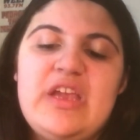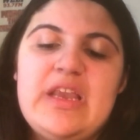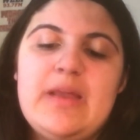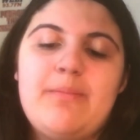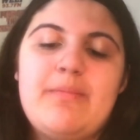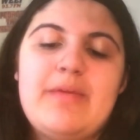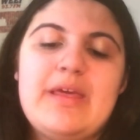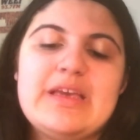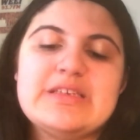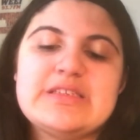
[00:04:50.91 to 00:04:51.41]

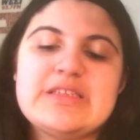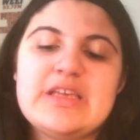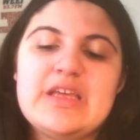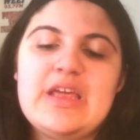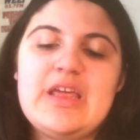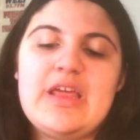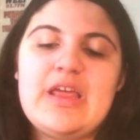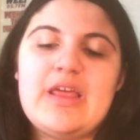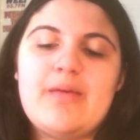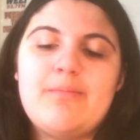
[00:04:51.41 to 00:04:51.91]

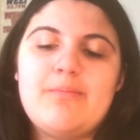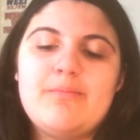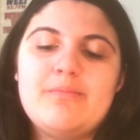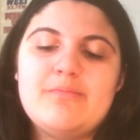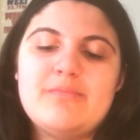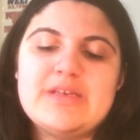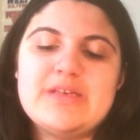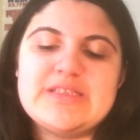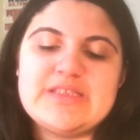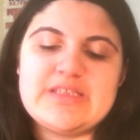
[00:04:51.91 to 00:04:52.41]
amazing
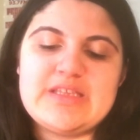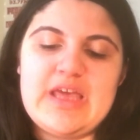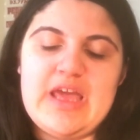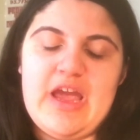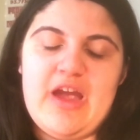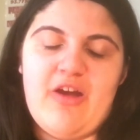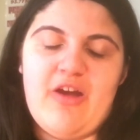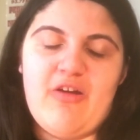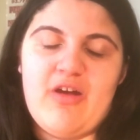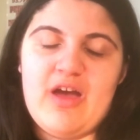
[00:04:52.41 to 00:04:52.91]

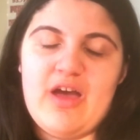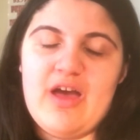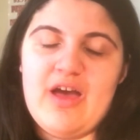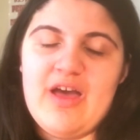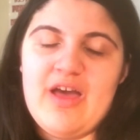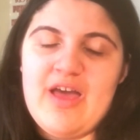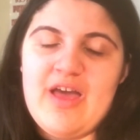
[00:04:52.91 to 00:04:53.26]
mascara.